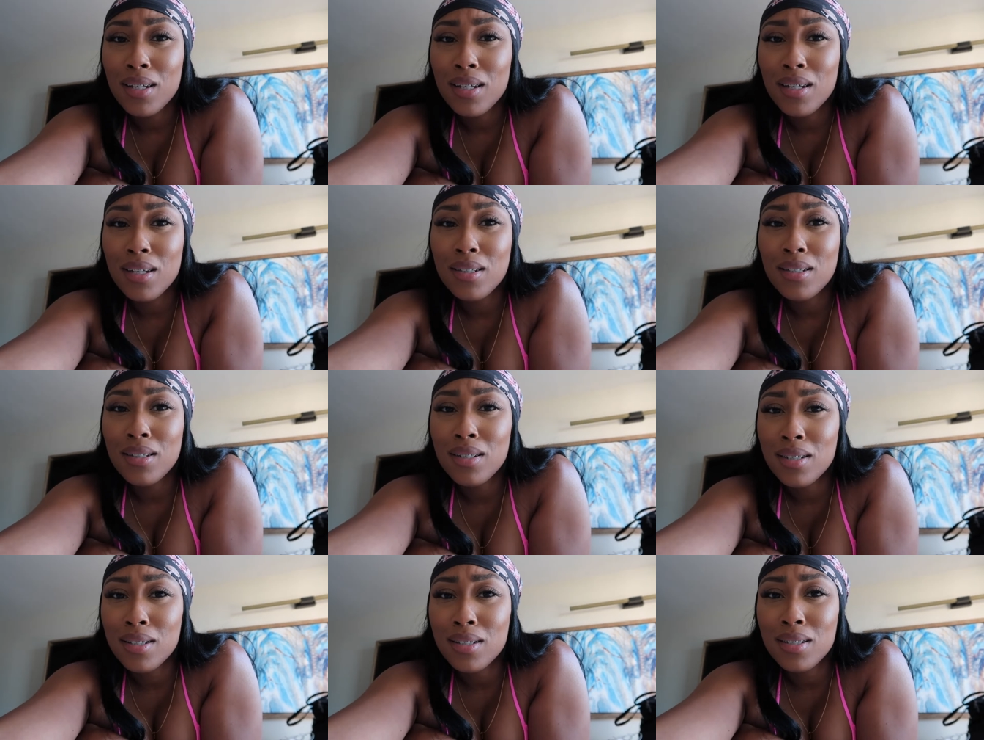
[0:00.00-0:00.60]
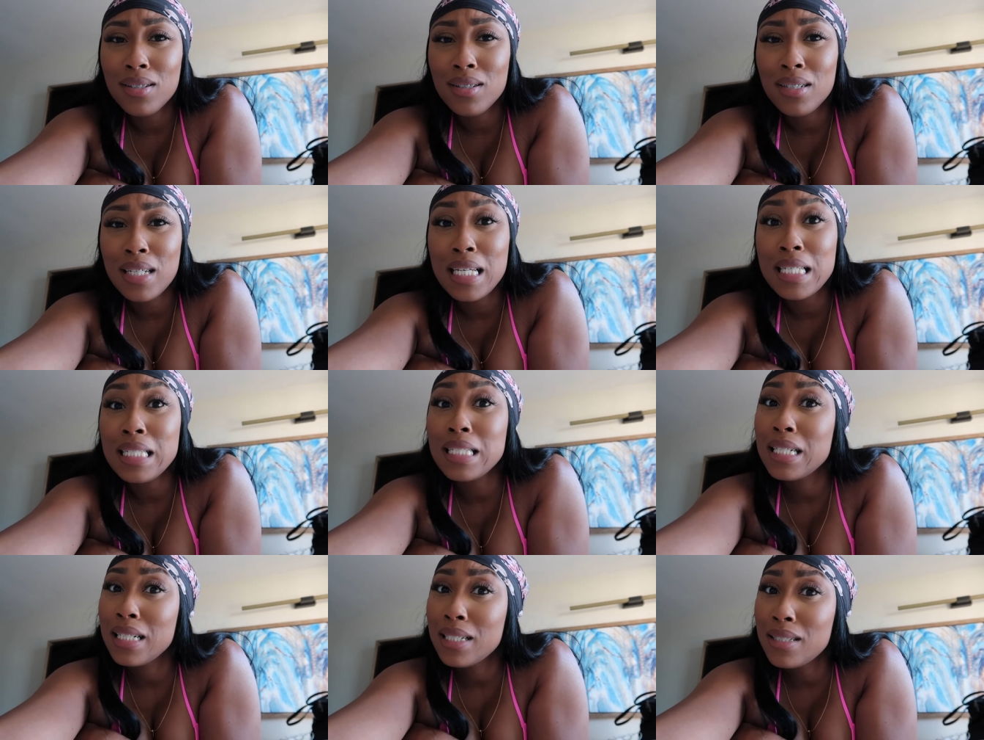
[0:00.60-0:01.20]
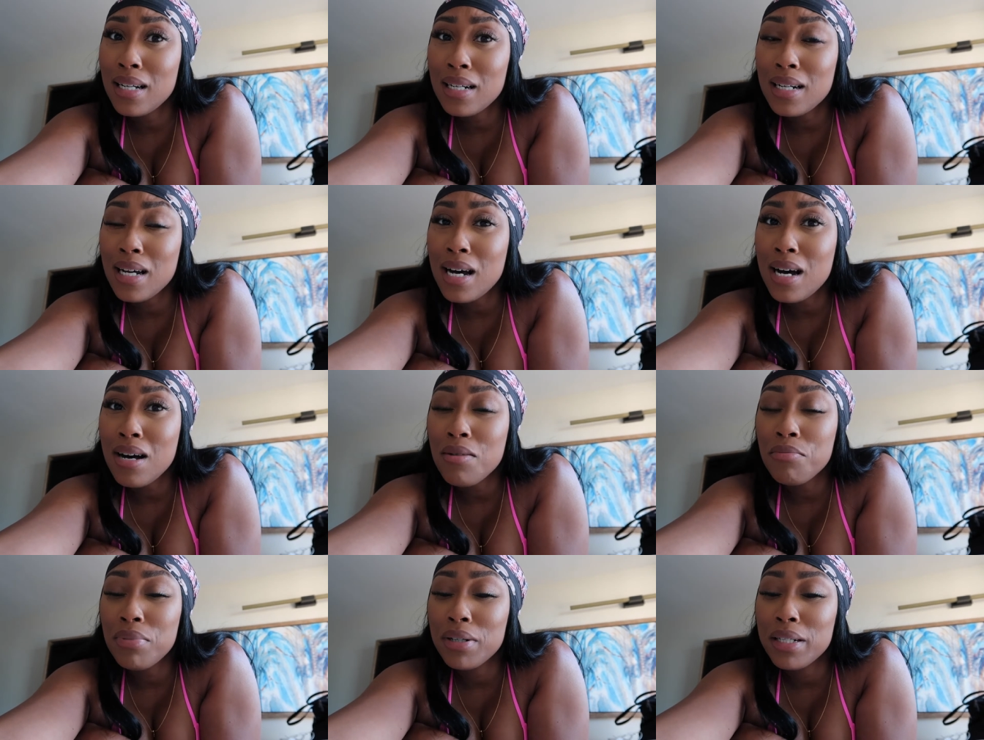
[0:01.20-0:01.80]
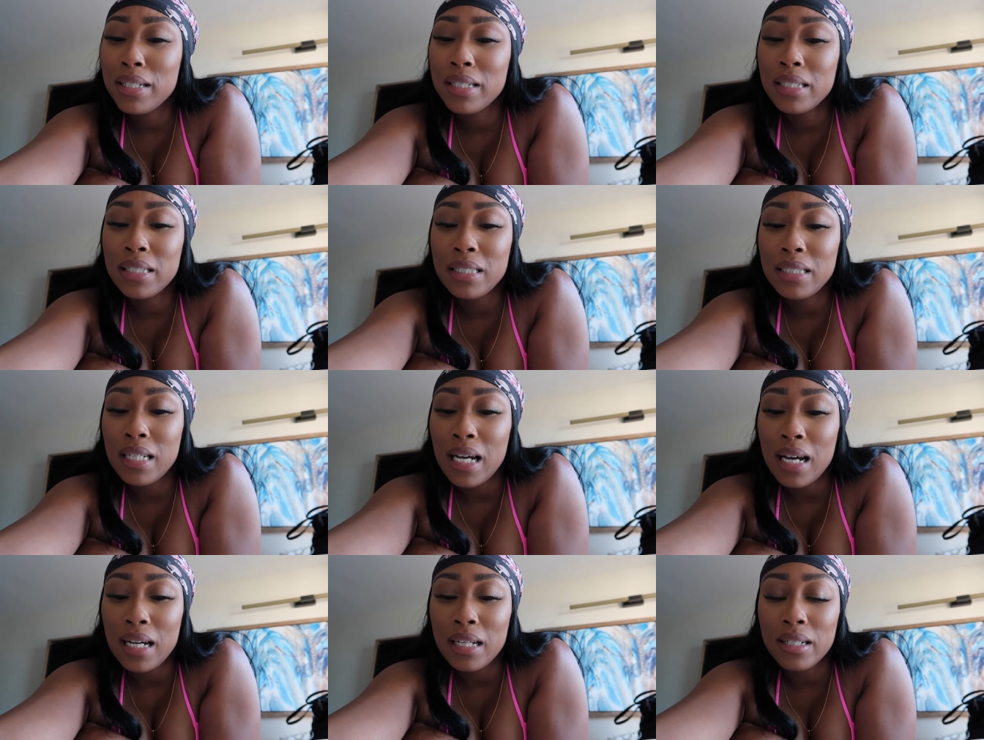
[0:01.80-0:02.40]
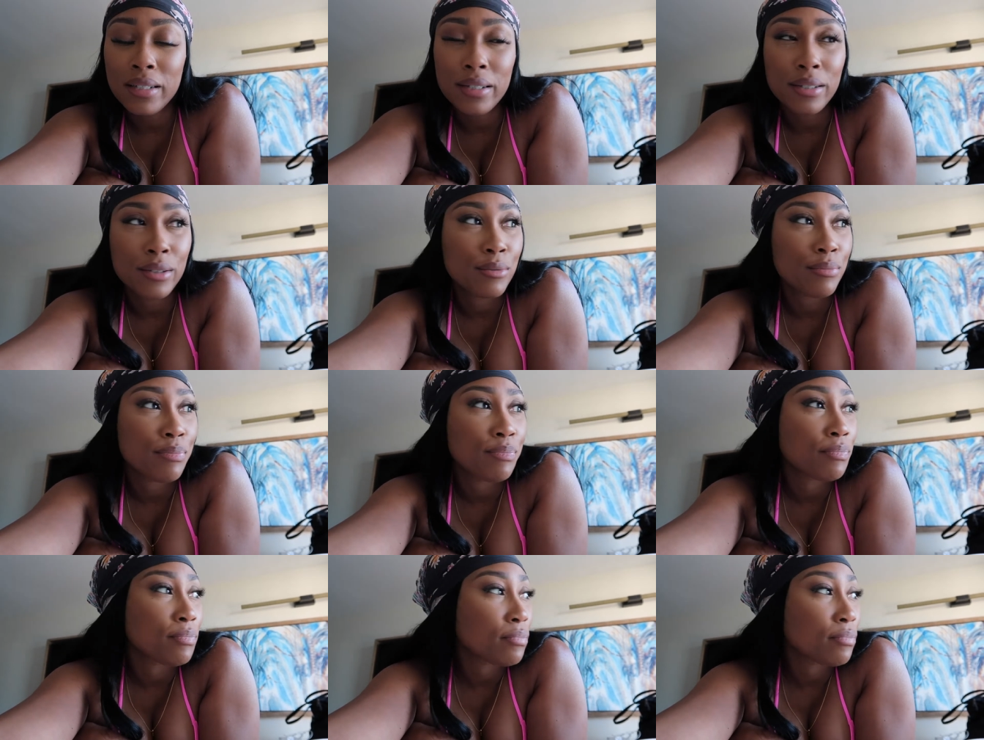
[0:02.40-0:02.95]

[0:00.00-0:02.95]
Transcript: it's good and all, but yeah, no.